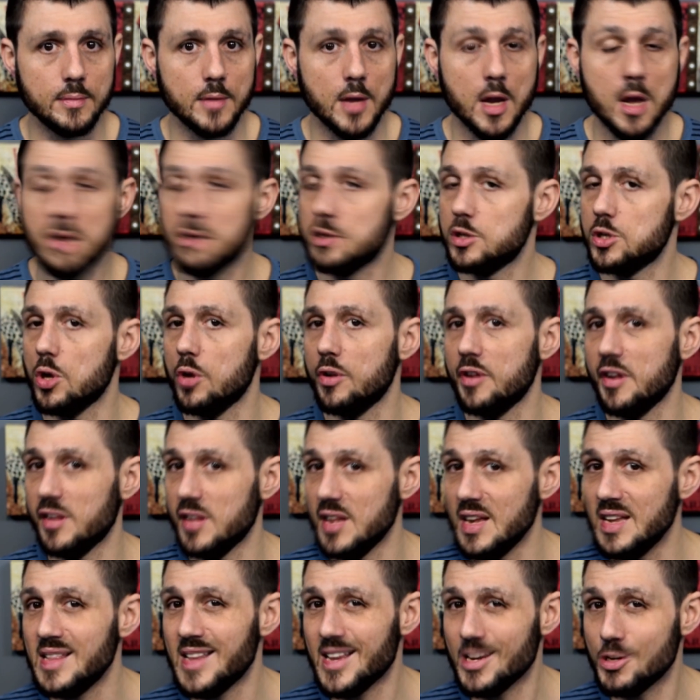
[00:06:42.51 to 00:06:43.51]
So the
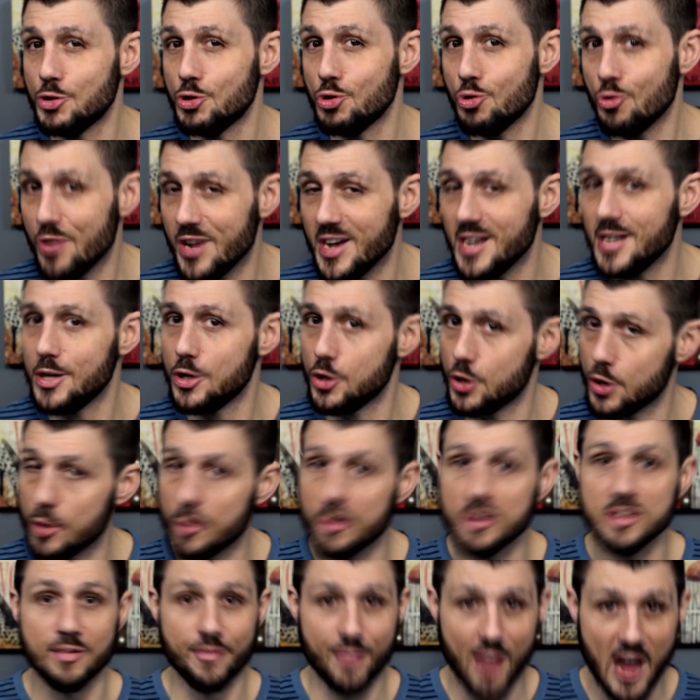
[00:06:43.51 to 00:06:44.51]
thing that you need to do
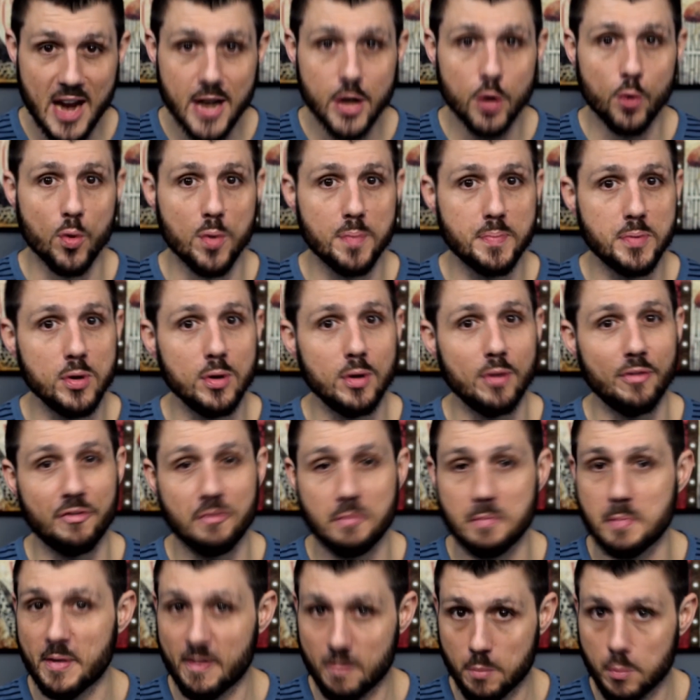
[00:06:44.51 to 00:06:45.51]
is find a
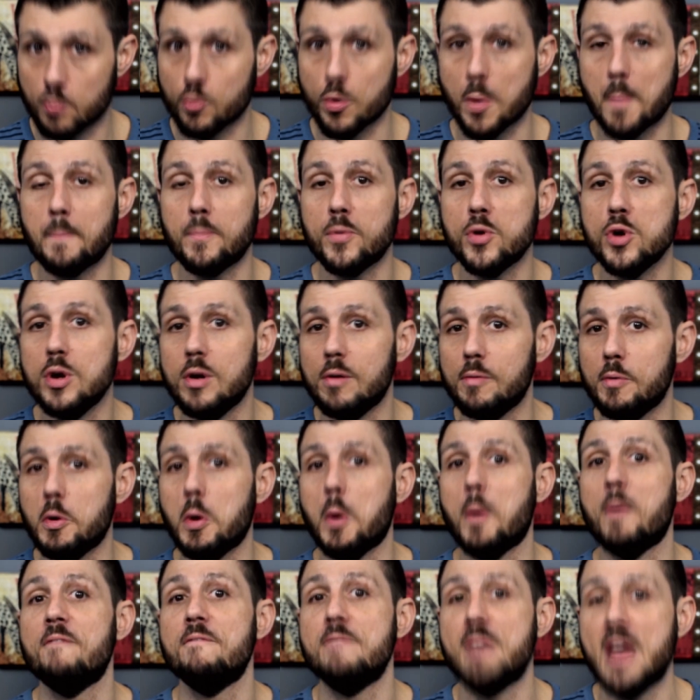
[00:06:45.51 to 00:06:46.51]

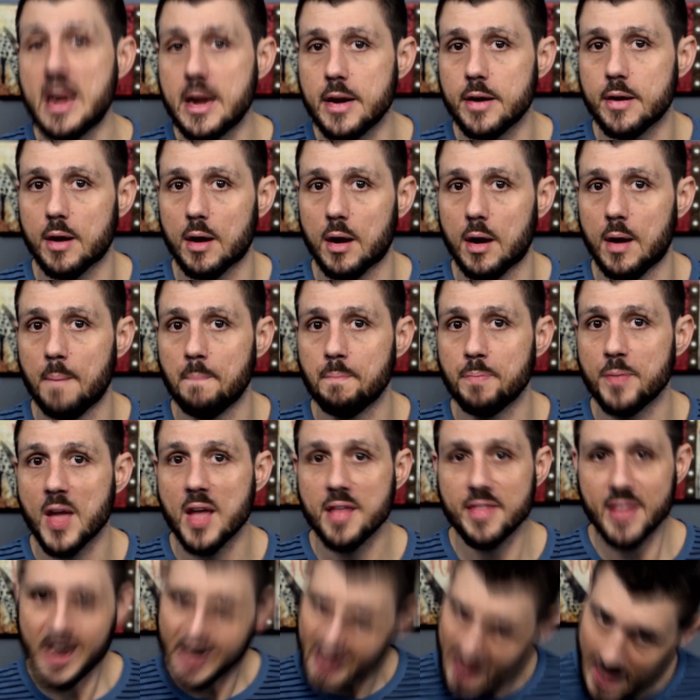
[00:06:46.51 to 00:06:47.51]
reputable vendor
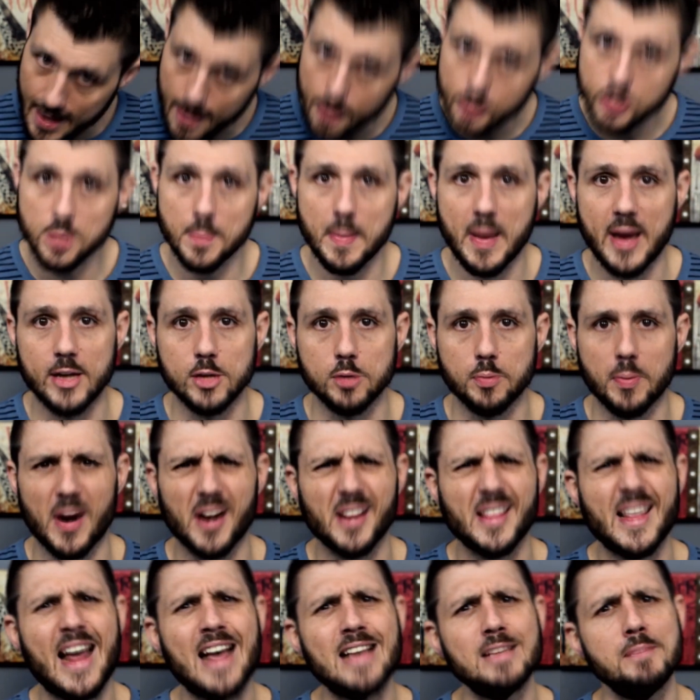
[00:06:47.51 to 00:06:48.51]
that cares about his product,
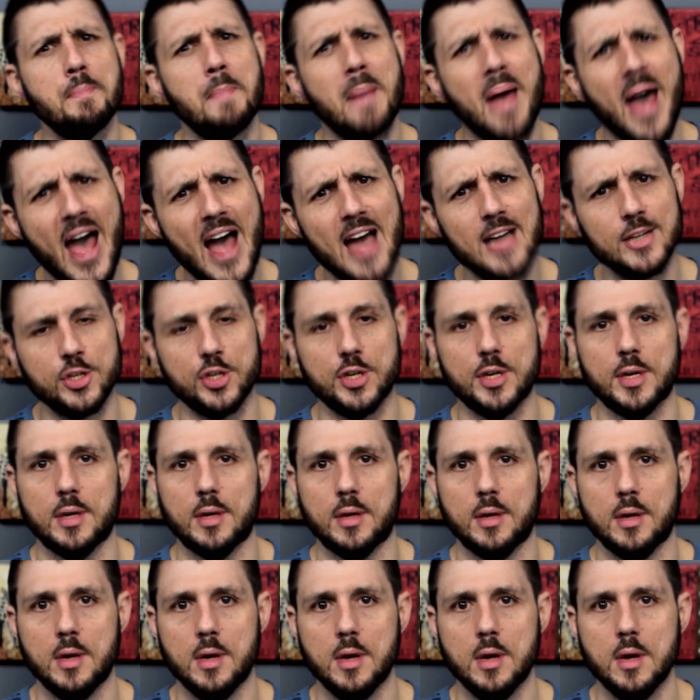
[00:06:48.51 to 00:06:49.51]
that has passion.
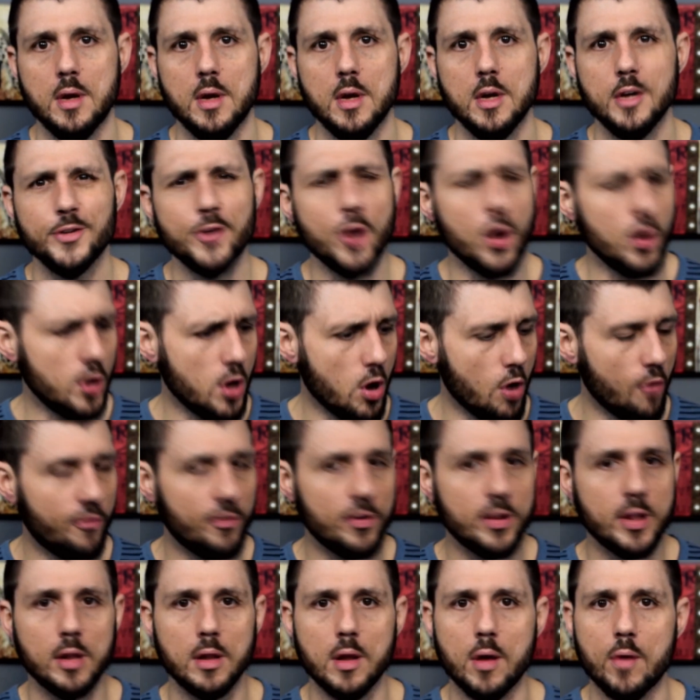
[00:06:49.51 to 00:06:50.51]
Don't go for
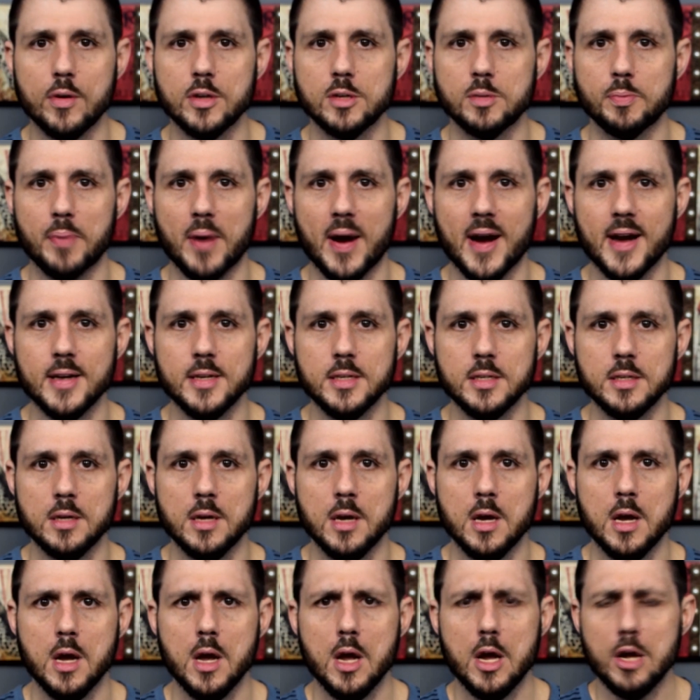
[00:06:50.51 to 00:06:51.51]
the lowest price.
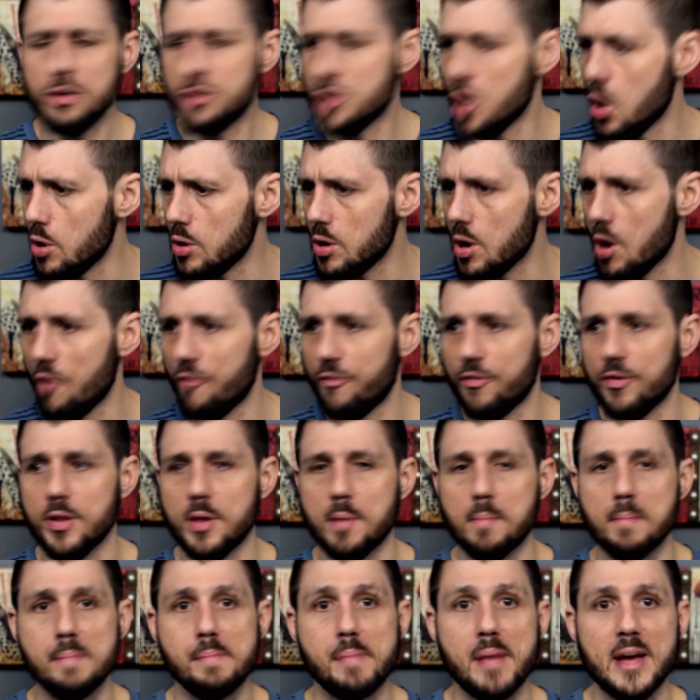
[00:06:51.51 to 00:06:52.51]
Don't go for the
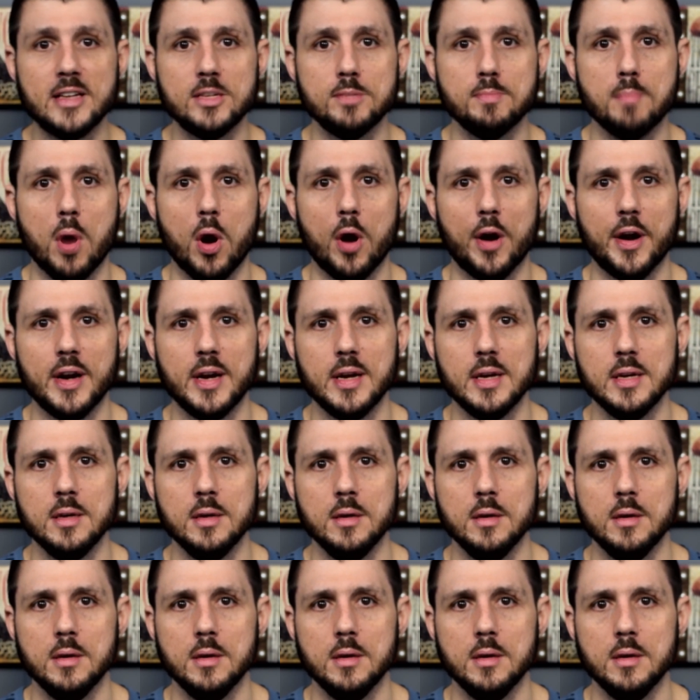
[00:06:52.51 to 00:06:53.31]
best marketing.